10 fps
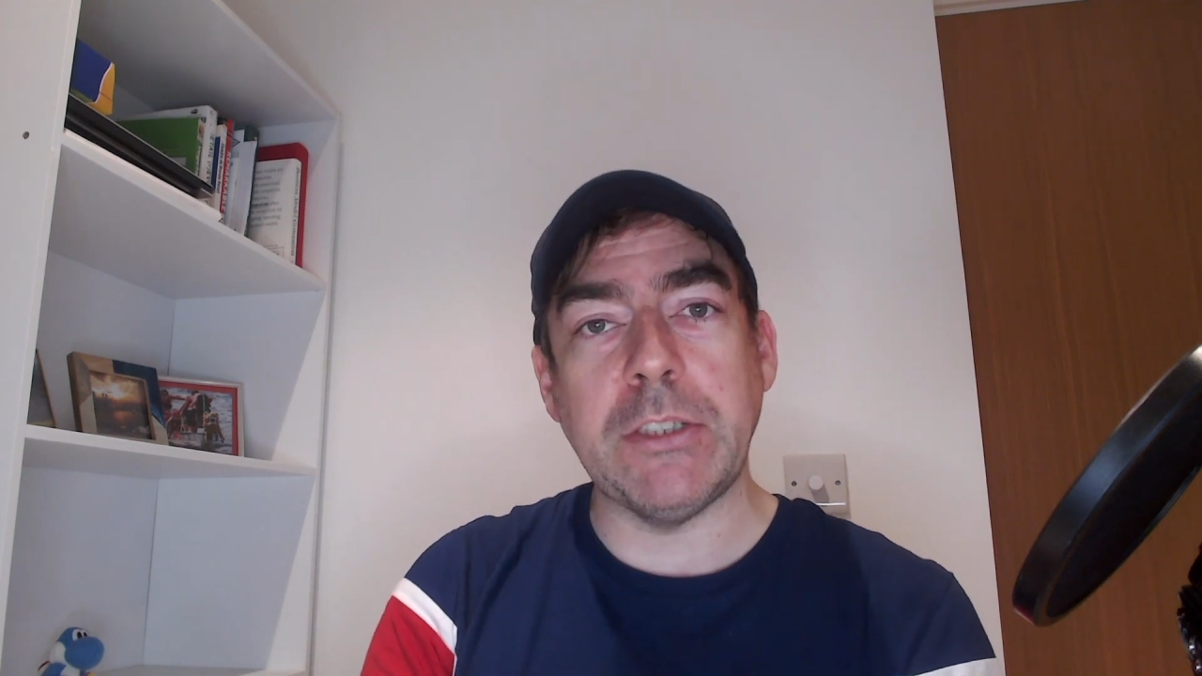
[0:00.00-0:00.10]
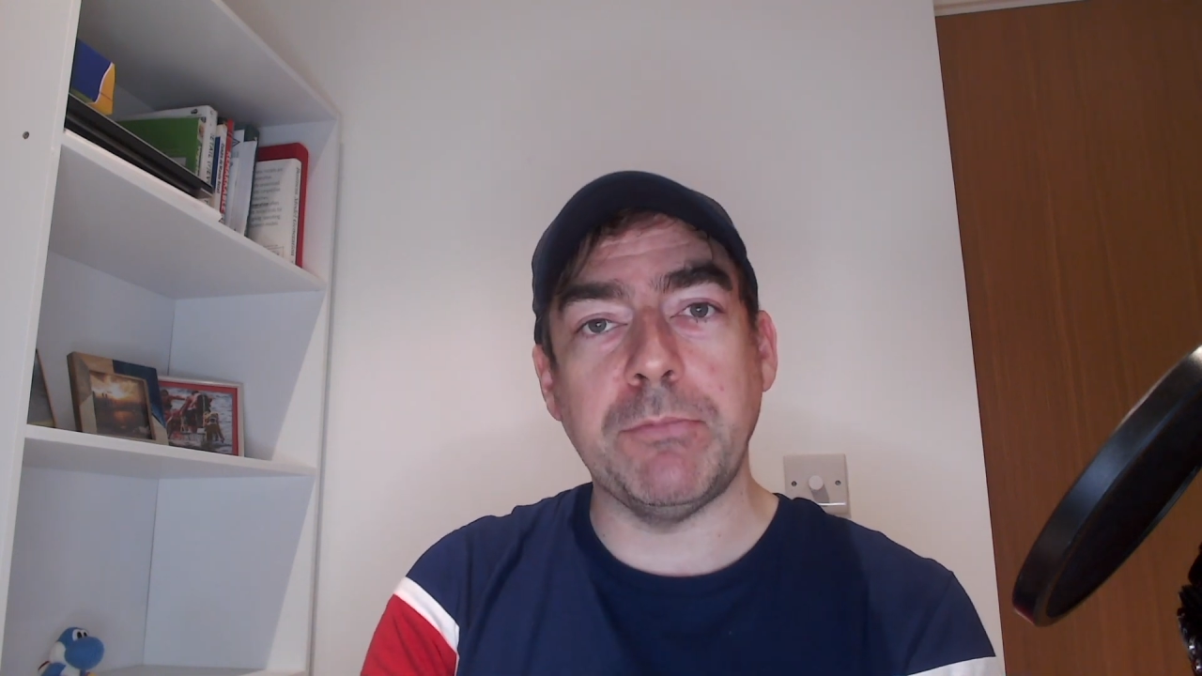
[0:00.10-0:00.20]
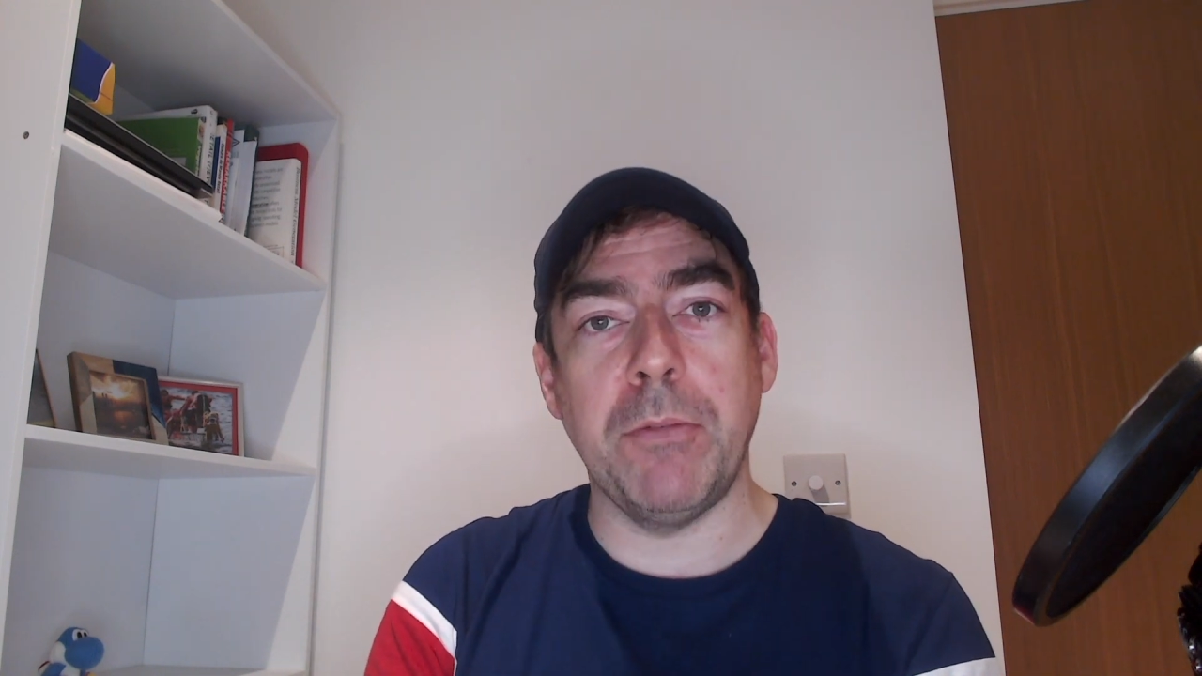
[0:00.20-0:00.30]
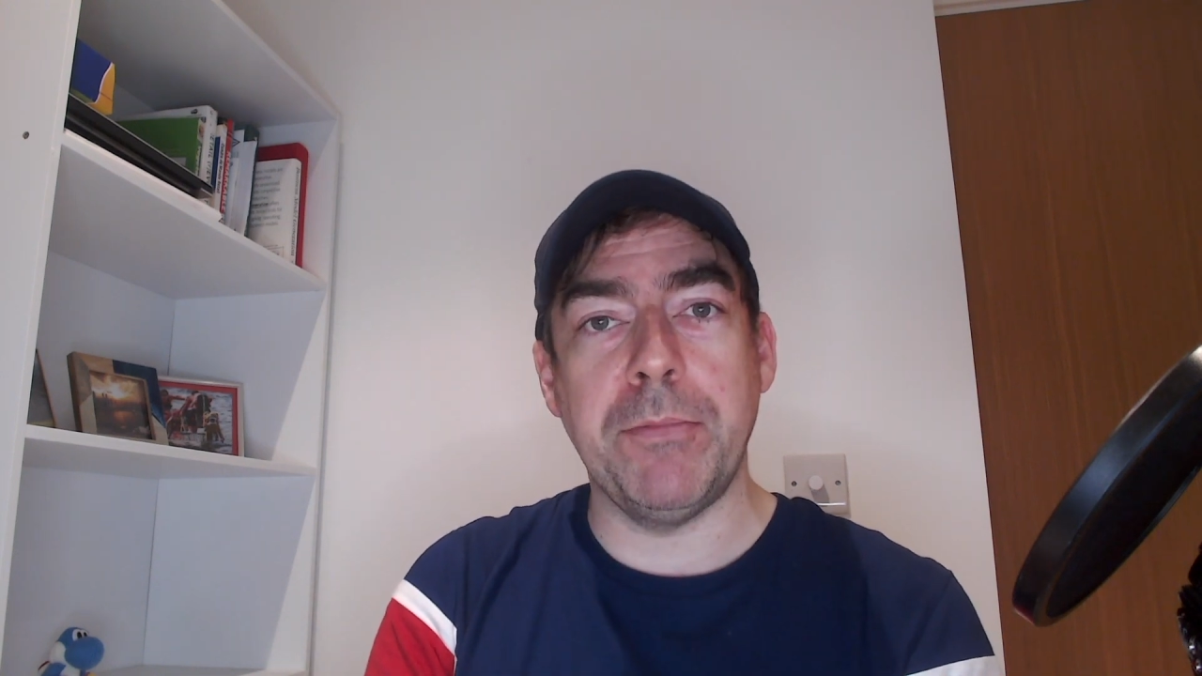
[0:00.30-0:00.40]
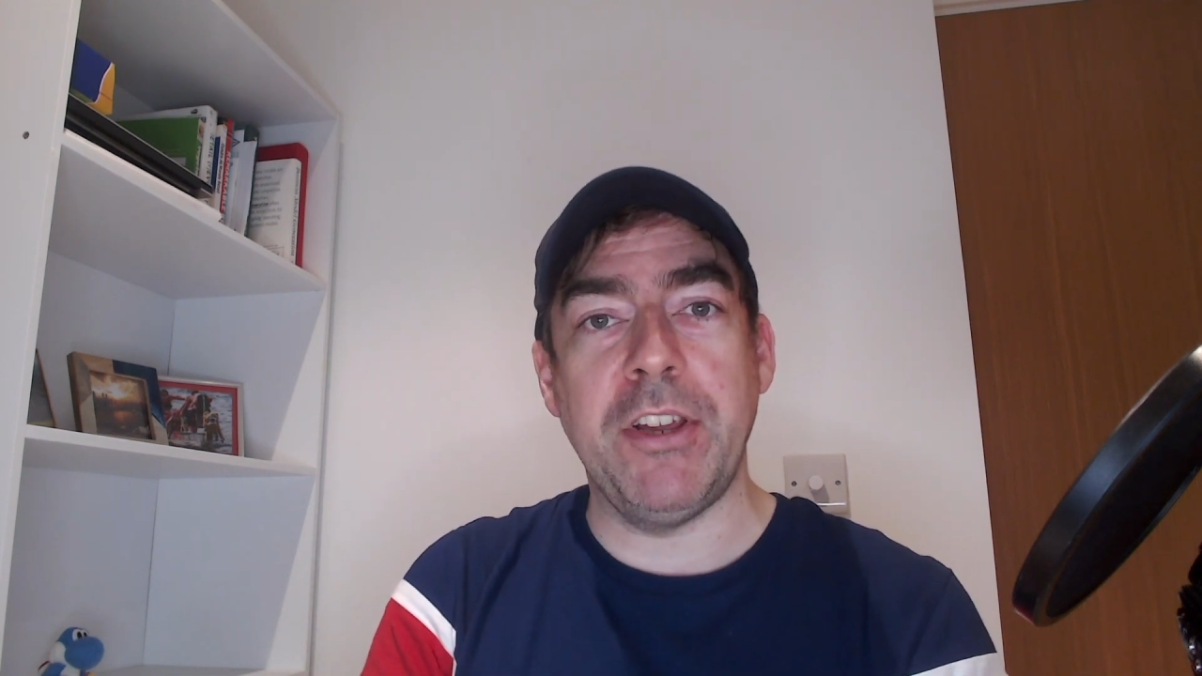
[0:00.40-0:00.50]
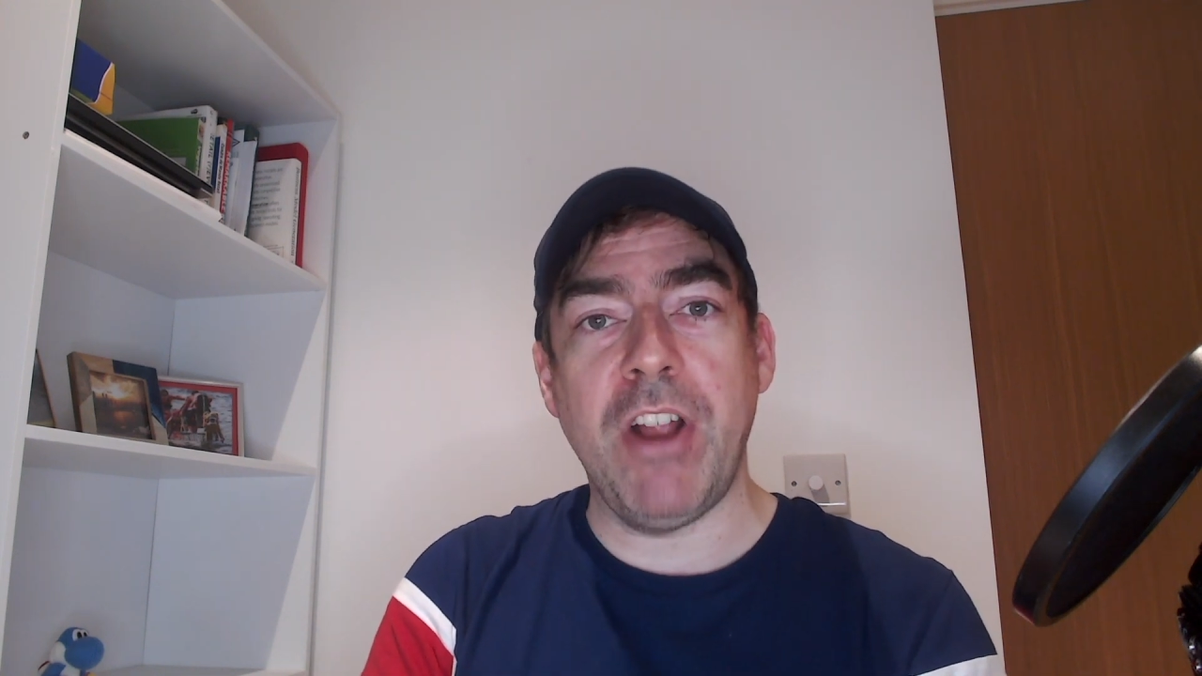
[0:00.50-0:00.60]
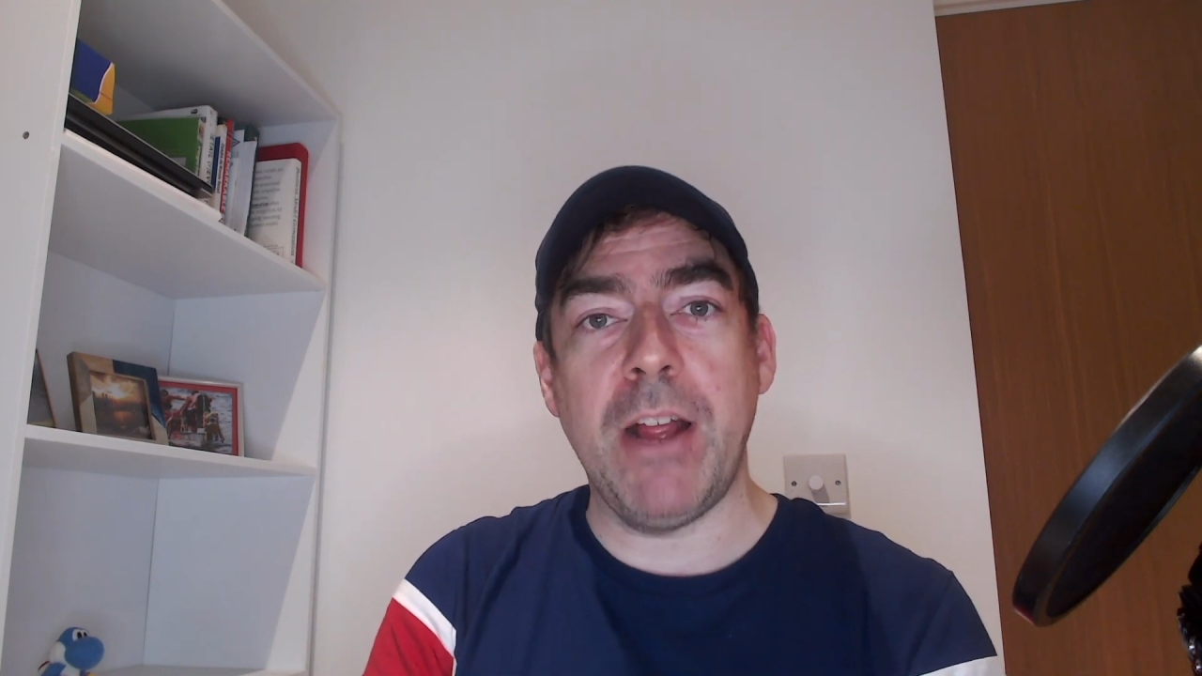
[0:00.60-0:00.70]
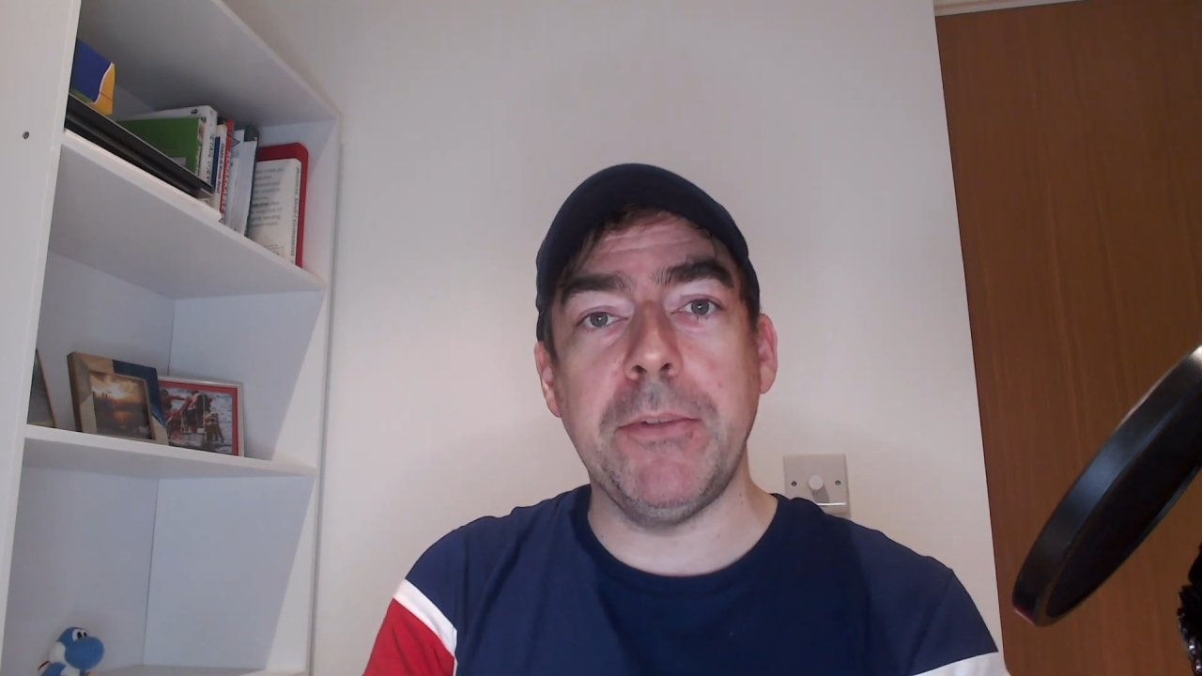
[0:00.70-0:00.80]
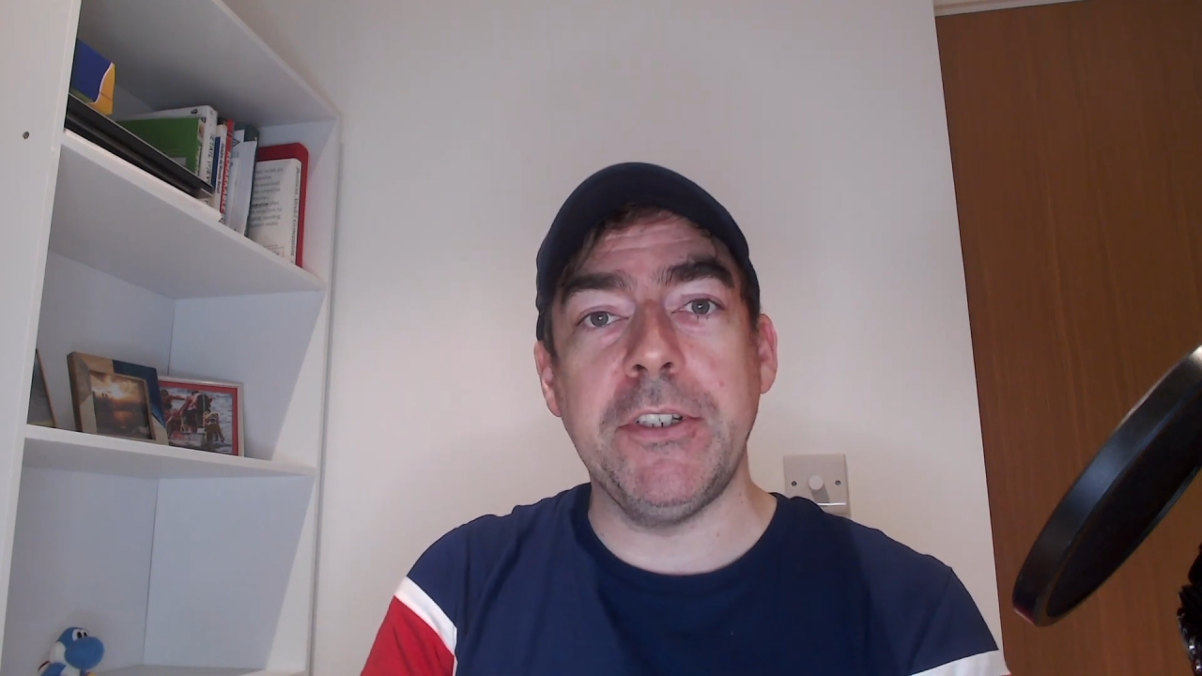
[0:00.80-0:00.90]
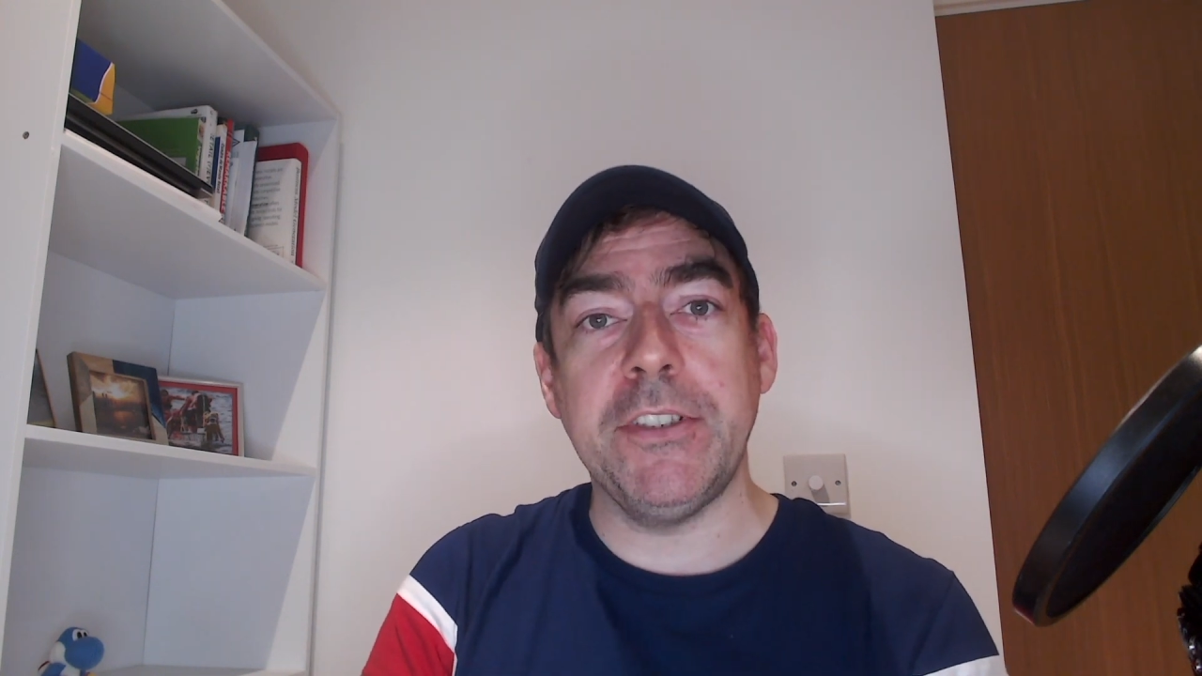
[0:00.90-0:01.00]
property
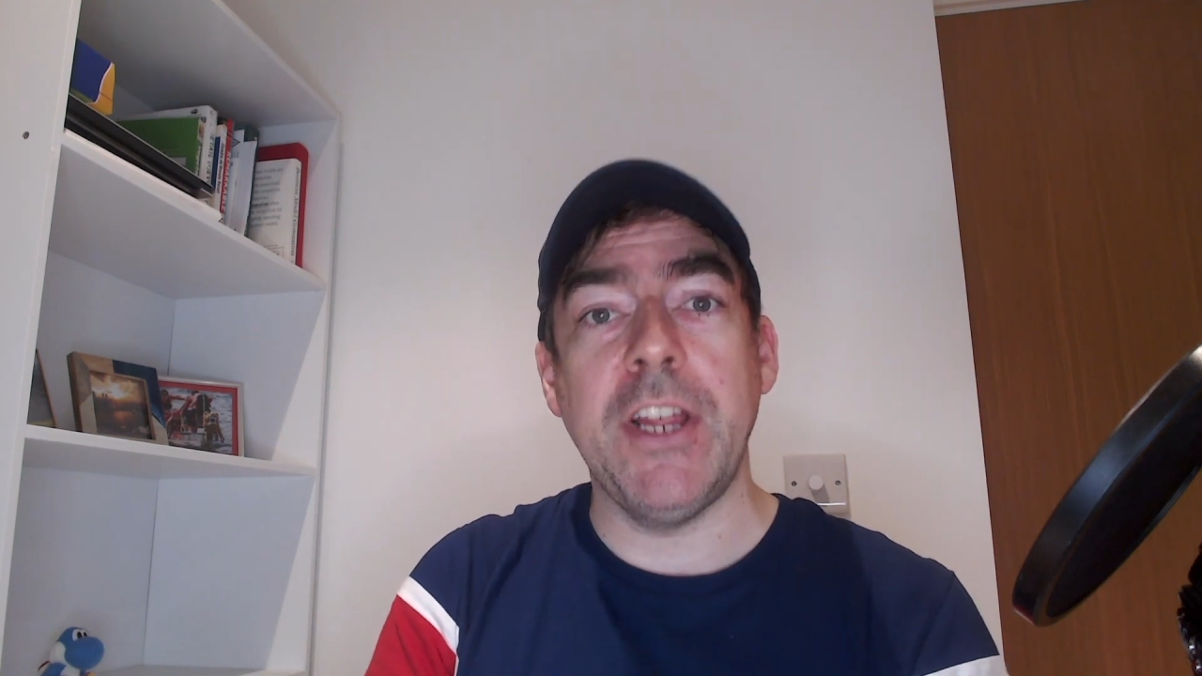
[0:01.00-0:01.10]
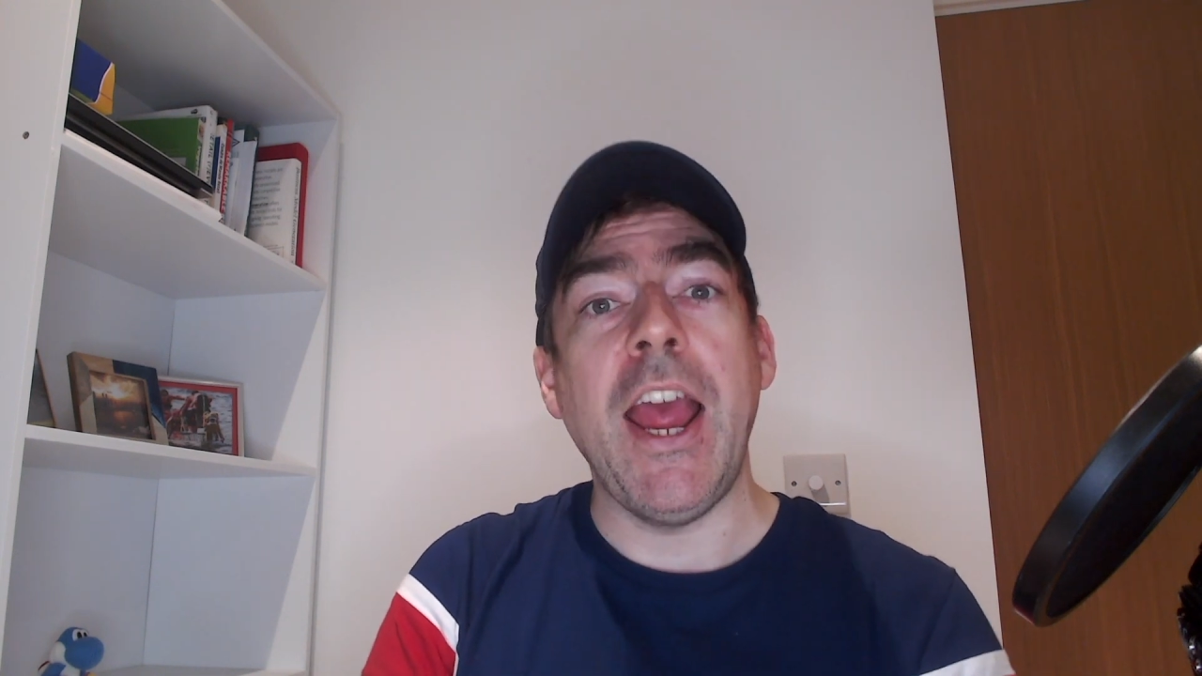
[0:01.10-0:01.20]
wrappers